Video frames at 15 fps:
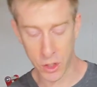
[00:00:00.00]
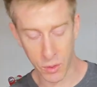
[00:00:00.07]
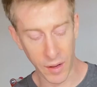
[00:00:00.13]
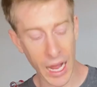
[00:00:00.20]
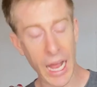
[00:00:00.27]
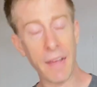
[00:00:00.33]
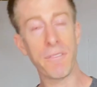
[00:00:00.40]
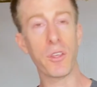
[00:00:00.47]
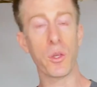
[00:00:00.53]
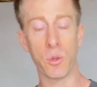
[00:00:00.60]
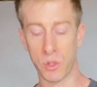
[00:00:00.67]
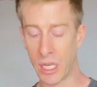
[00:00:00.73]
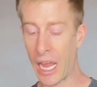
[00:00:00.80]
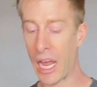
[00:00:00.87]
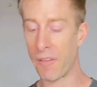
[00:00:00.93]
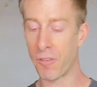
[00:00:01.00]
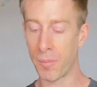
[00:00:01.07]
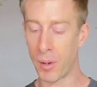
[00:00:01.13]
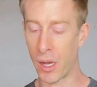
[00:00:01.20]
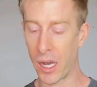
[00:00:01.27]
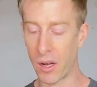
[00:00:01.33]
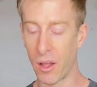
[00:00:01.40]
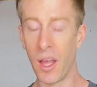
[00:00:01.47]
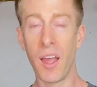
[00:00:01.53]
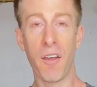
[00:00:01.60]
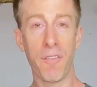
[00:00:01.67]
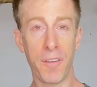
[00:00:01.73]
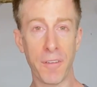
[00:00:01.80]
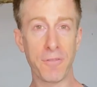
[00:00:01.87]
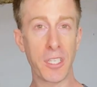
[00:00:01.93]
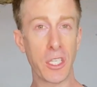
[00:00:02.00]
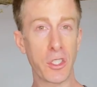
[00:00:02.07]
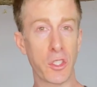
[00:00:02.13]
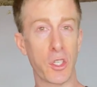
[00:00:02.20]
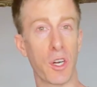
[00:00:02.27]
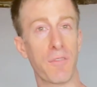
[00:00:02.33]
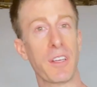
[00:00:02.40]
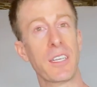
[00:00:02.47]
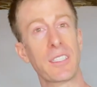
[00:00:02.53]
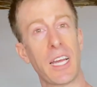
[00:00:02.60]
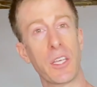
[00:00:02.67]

So I've used half a bottle, 15 servings.